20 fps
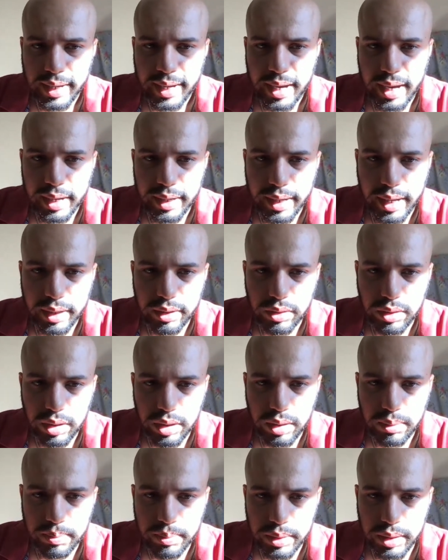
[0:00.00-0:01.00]
An Angular
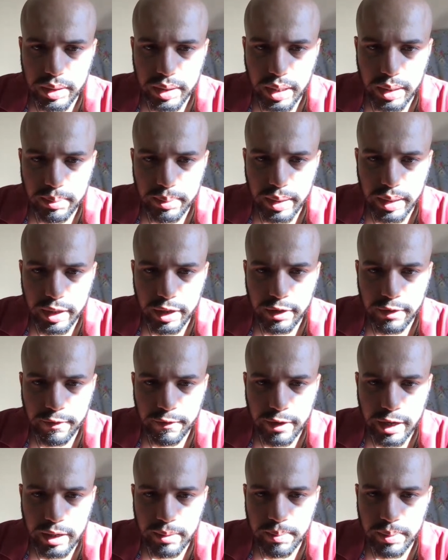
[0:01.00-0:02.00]
component can be
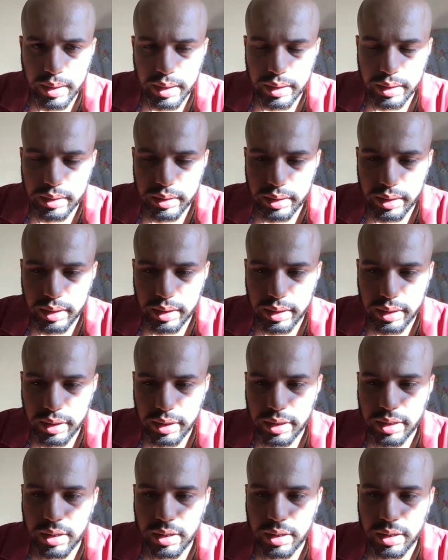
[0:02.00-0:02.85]
identified by the